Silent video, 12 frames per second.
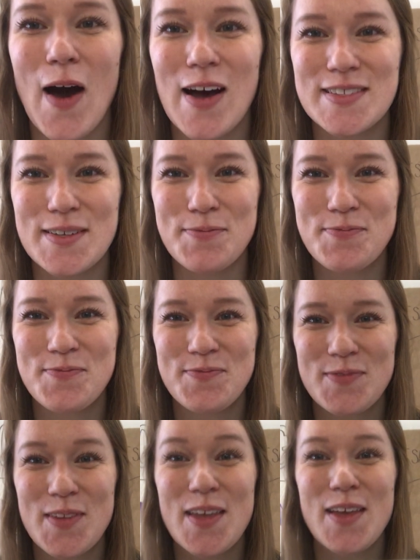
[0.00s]
Awesome.
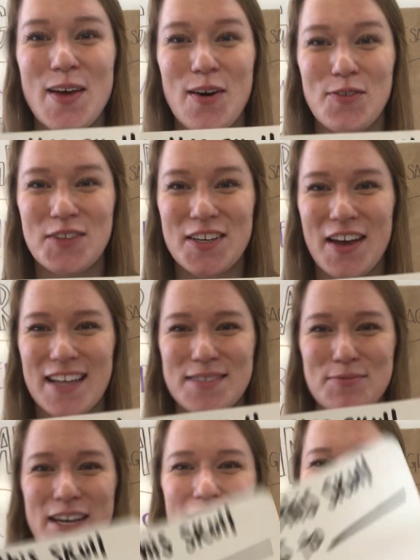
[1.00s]
Hopefully you had
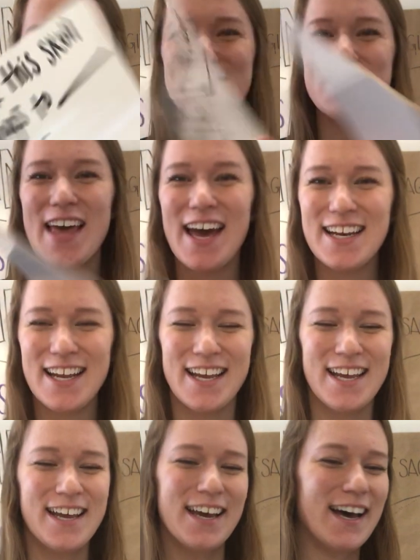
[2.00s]
some time to do that.
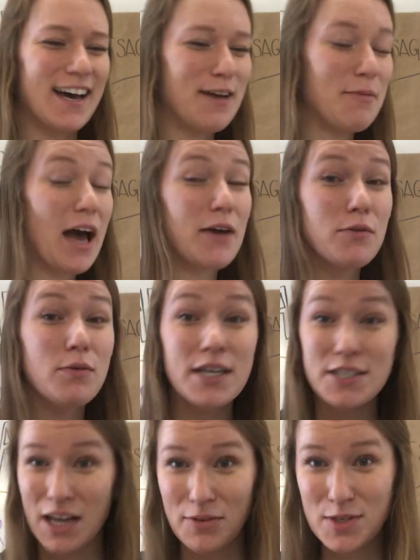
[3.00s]
I
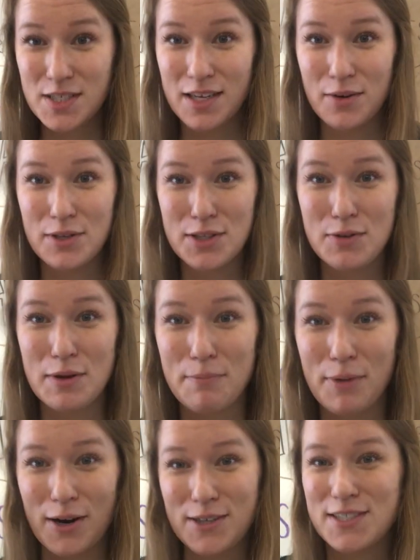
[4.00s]
wish I was there with you in
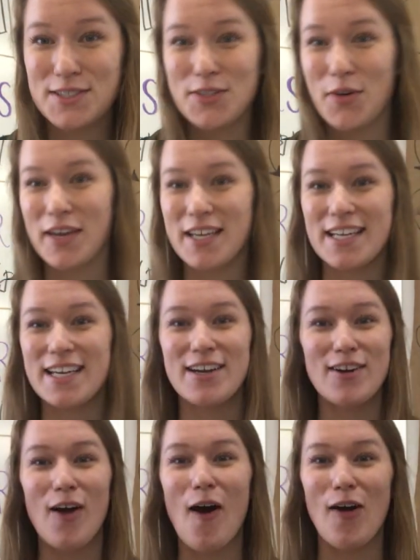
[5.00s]
person so I could
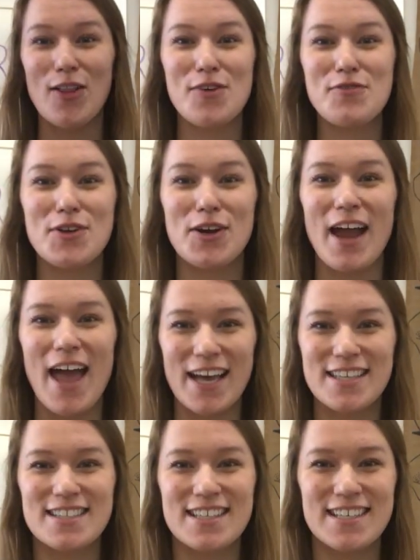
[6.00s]
hear all of your
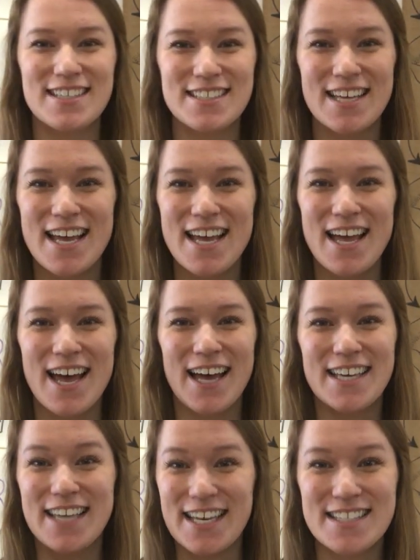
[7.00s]
excellent
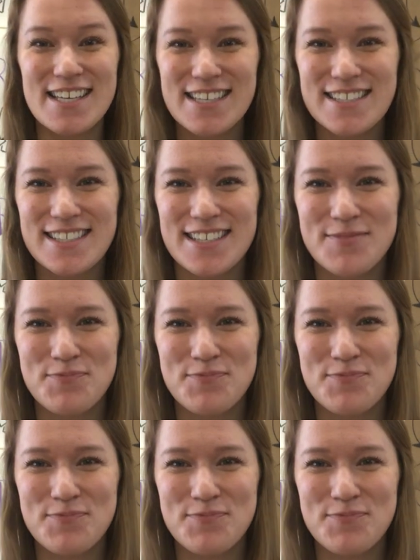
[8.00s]
guesses.